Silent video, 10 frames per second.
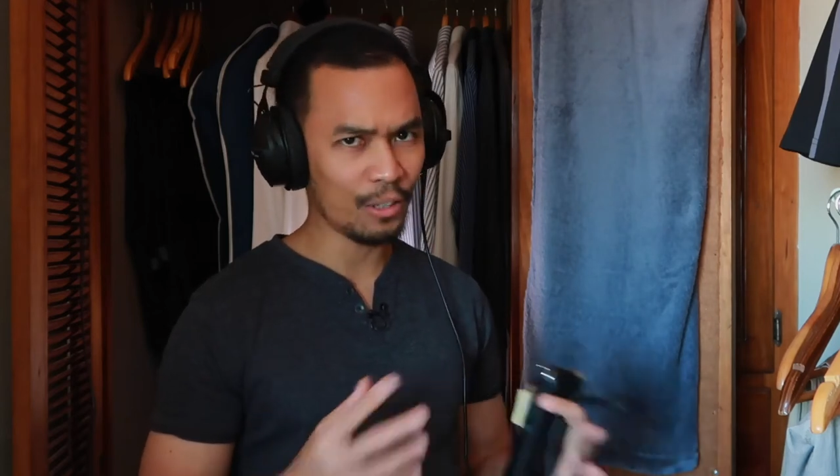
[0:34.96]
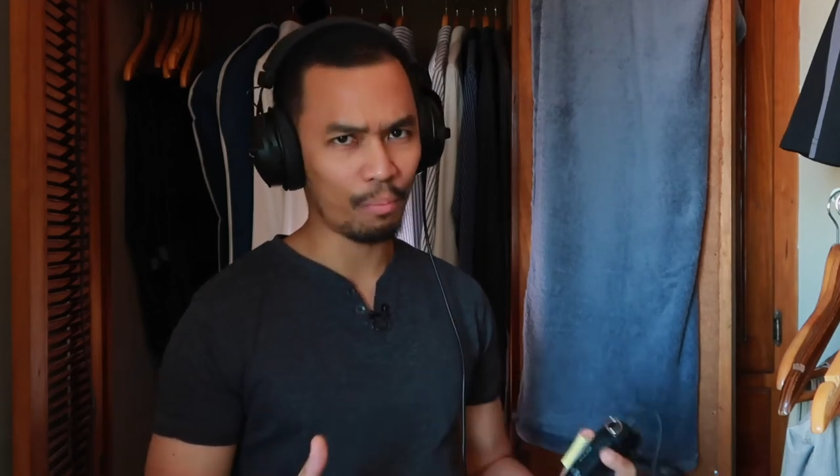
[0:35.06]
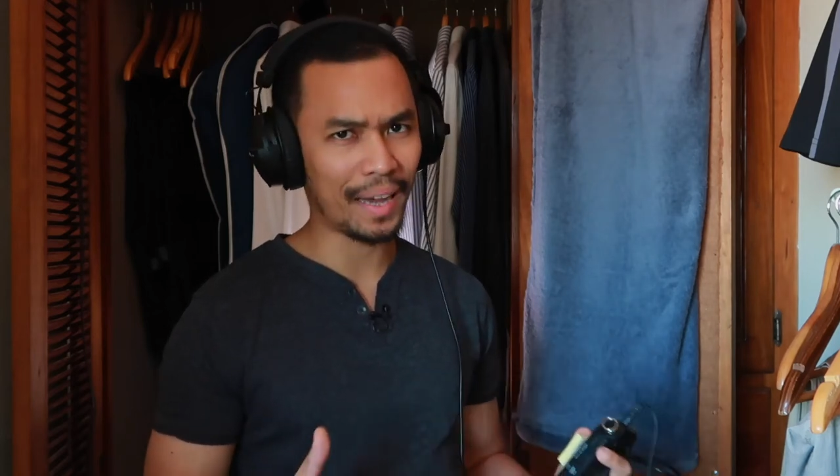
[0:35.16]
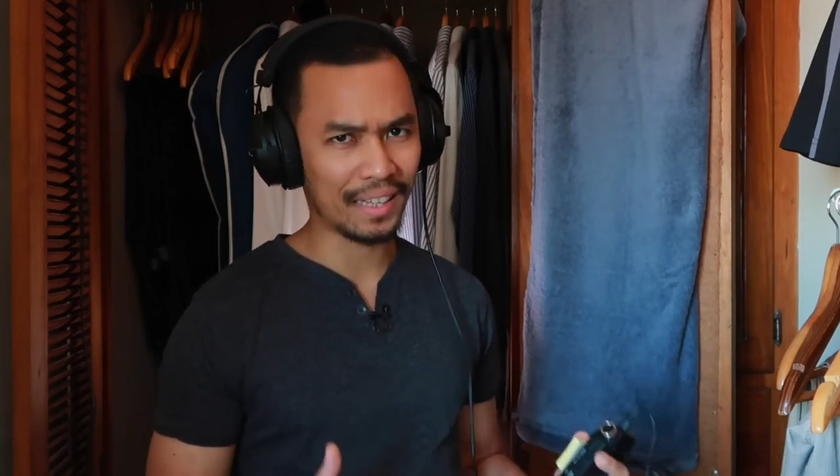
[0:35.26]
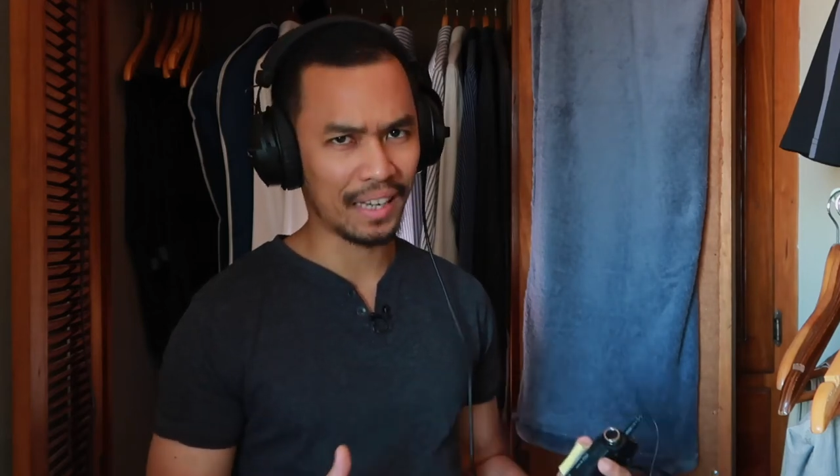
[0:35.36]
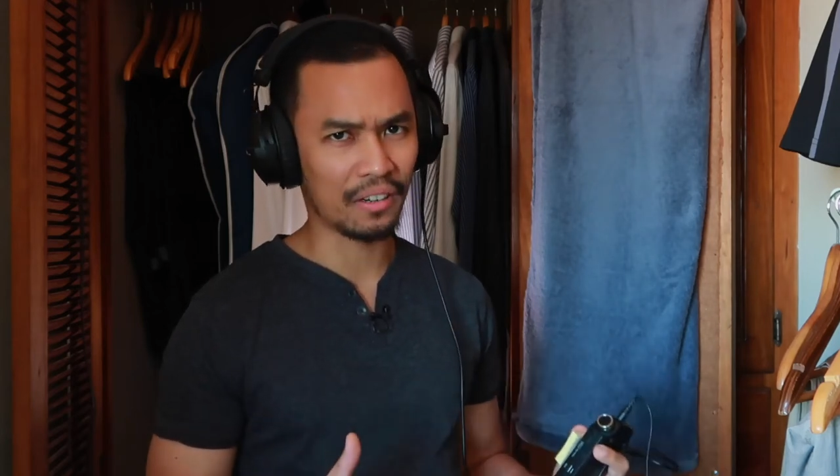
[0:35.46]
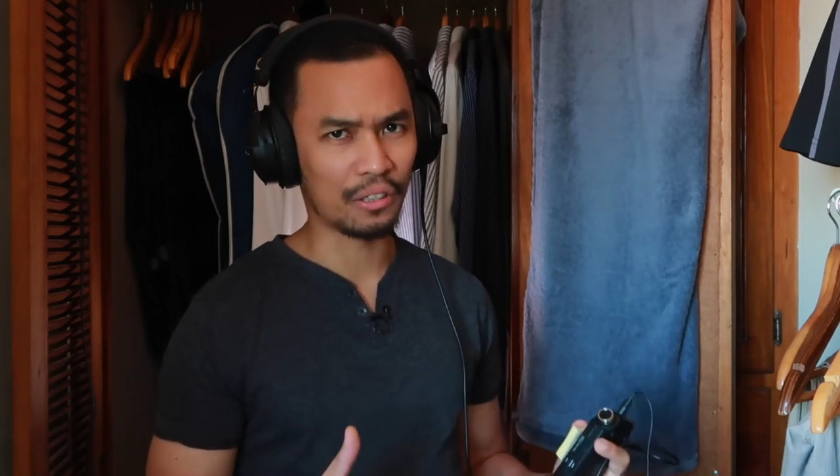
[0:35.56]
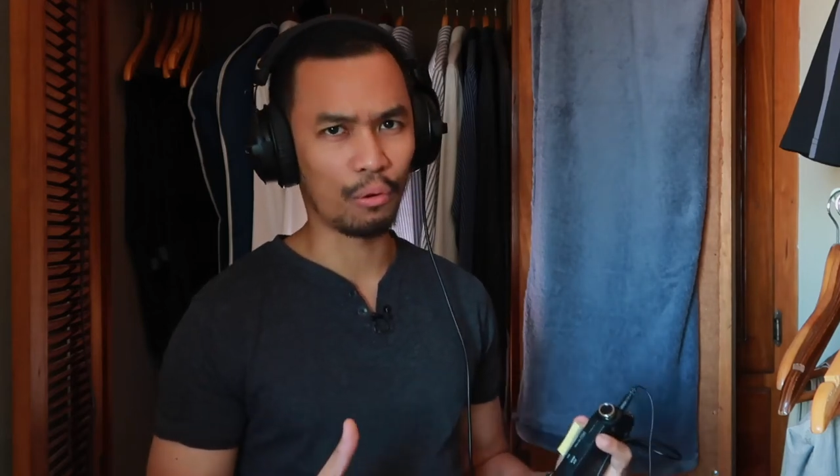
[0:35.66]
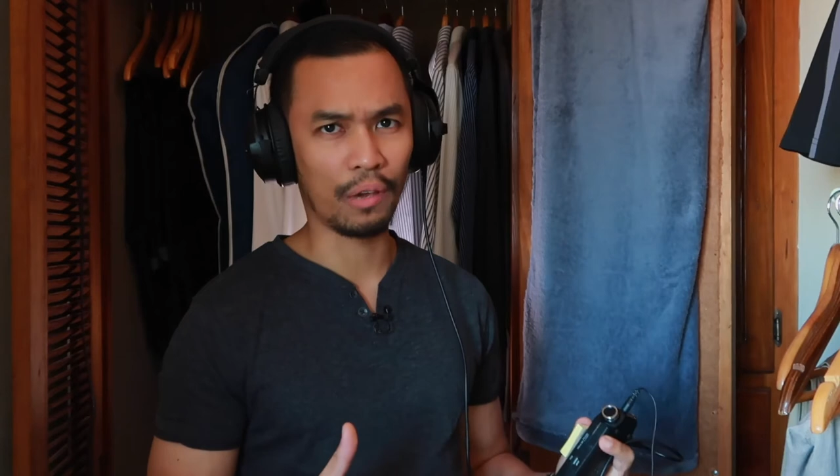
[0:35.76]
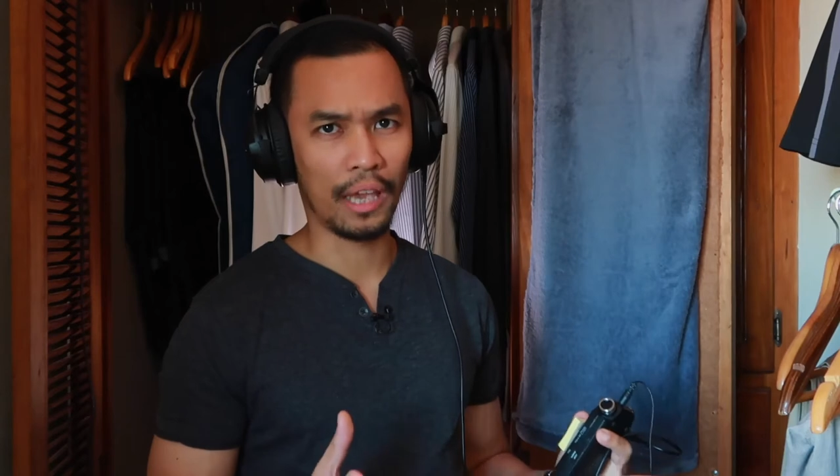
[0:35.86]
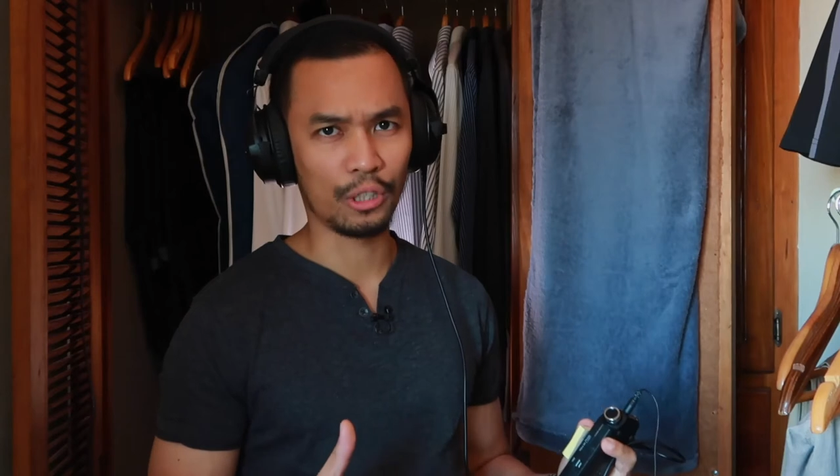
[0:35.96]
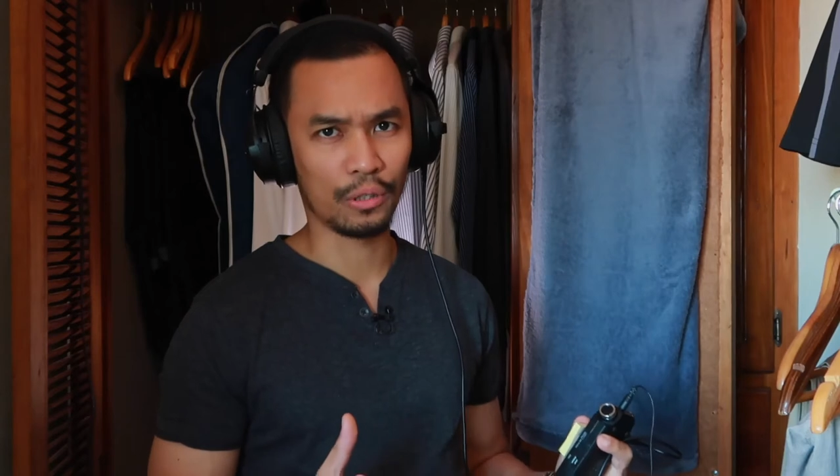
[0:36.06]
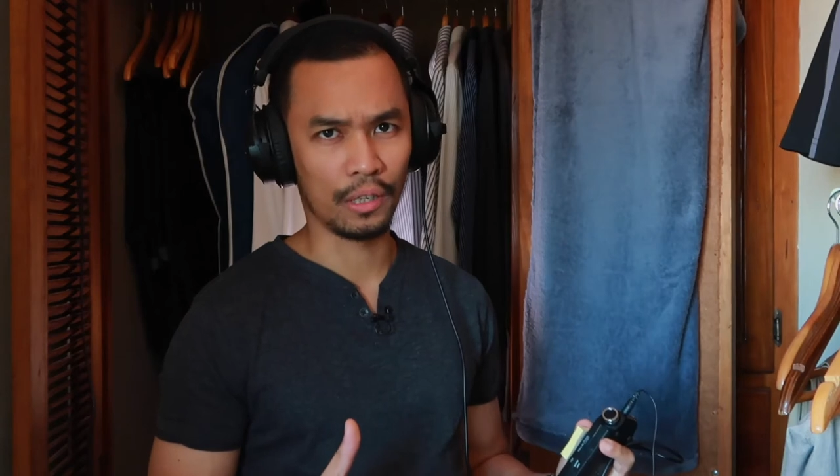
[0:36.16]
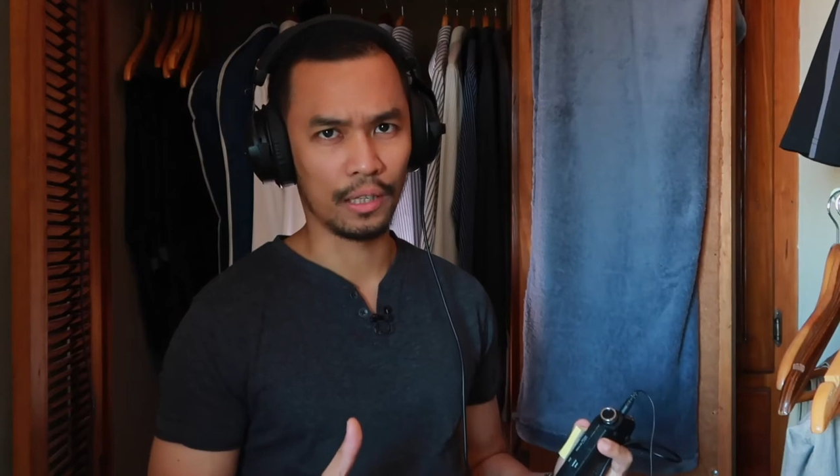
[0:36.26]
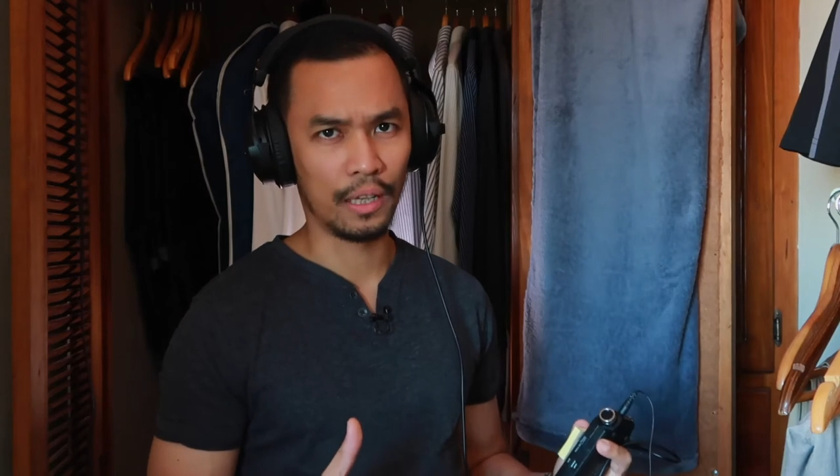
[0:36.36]
you might hear the
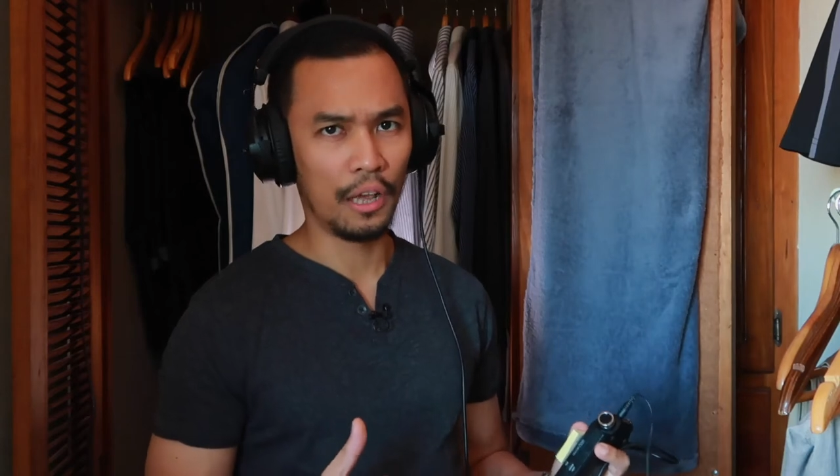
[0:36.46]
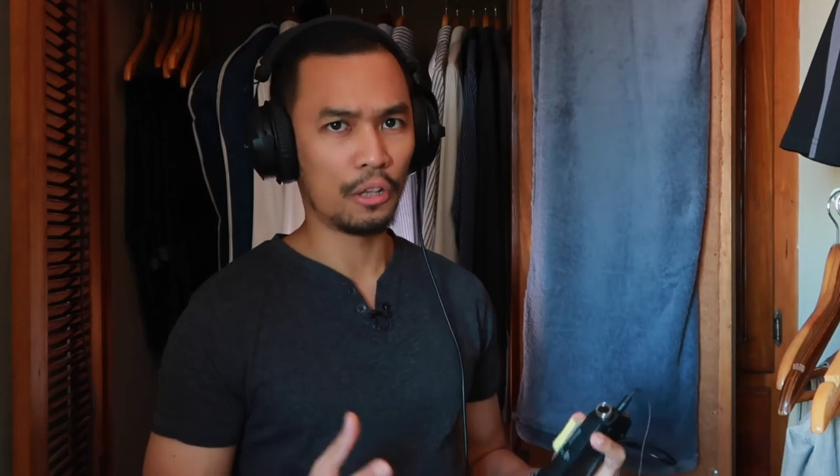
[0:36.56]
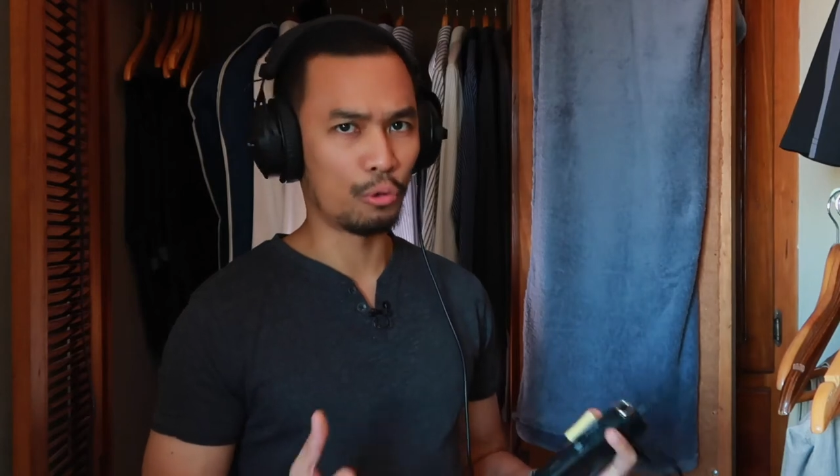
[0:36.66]
occasional